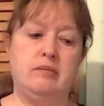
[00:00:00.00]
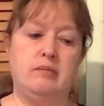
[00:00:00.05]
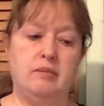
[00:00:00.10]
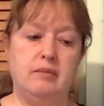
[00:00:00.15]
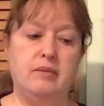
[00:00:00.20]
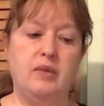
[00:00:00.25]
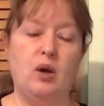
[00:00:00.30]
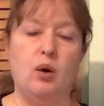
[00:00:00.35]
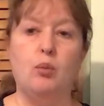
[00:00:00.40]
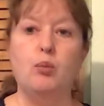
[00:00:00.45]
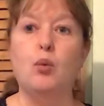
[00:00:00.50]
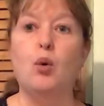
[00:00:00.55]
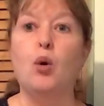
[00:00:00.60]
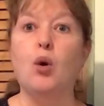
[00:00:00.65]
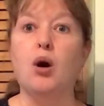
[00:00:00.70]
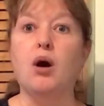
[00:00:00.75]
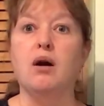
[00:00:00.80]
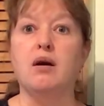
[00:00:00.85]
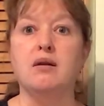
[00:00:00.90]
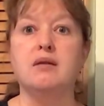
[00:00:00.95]

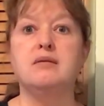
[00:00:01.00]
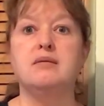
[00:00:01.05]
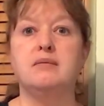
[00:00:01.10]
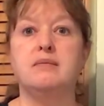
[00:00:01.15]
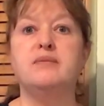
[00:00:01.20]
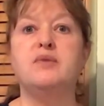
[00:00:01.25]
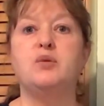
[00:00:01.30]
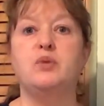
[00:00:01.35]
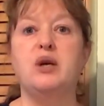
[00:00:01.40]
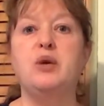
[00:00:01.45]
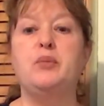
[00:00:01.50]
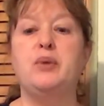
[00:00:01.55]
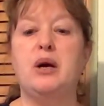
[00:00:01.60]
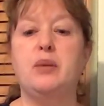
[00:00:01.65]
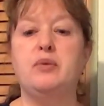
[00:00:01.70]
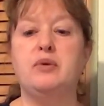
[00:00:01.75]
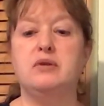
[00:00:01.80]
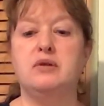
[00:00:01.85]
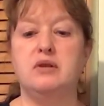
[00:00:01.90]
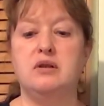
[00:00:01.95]
more sweet
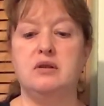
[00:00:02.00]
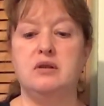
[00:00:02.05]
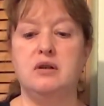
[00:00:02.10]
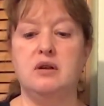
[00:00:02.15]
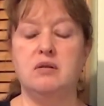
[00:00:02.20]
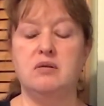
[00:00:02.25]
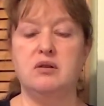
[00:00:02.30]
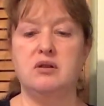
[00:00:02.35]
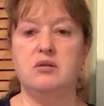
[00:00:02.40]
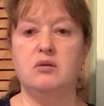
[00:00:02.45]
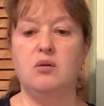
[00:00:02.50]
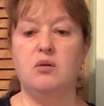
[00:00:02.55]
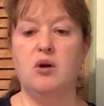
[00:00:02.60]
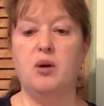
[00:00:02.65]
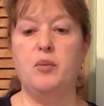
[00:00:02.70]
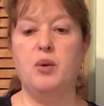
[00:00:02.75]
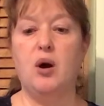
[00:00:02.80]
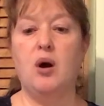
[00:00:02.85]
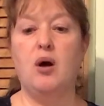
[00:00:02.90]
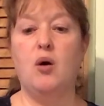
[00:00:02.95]
peppers this year. So
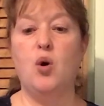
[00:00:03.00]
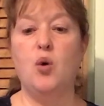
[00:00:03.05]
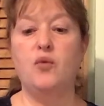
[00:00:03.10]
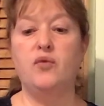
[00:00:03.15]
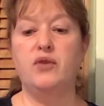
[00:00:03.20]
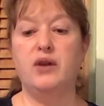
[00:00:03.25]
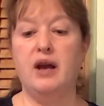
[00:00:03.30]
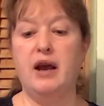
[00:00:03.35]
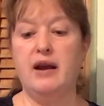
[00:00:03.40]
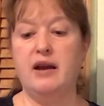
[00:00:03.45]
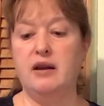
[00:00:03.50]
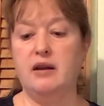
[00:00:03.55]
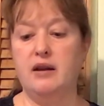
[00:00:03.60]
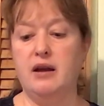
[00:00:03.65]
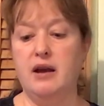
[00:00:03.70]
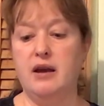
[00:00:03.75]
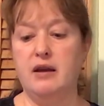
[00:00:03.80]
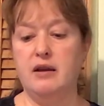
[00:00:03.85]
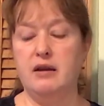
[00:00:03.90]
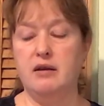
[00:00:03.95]
hopefully I
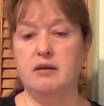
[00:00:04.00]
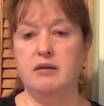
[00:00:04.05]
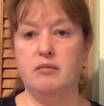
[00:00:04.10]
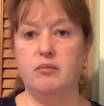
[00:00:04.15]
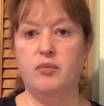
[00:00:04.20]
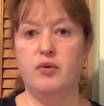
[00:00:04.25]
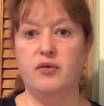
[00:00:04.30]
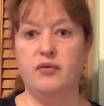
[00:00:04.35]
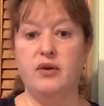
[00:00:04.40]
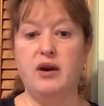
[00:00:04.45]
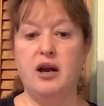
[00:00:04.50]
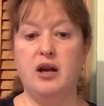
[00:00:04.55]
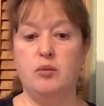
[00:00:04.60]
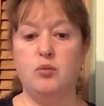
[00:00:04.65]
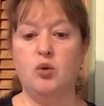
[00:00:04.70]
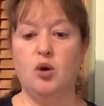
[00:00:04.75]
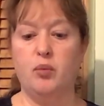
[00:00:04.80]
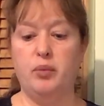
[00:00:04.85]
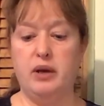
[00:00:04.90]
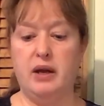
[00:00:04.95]
can provide
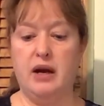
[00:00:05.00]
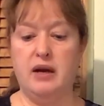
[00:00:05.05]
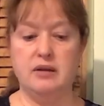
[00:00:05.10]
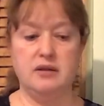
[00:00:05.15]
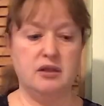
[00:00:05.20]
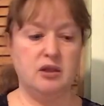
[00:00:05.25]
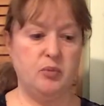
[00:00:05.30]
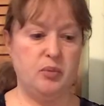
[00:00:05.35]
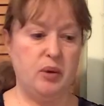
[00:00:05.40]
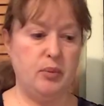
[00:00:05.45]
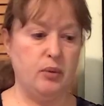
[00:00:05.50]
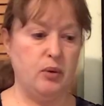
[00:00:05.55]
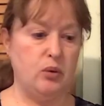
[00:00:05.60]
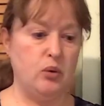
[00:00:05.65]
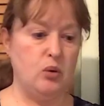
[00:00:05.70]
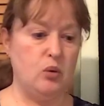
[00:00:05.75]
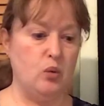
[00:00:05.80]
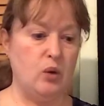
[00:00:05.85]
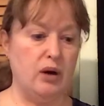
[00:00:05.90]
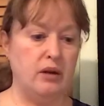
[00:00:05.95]
more plants to people
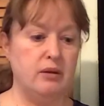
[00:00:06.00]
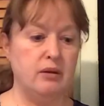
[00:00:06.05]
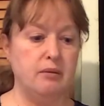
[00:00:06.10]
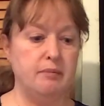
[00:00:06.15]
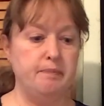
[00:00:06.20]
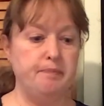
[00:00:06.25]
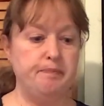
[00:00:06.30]
who want them.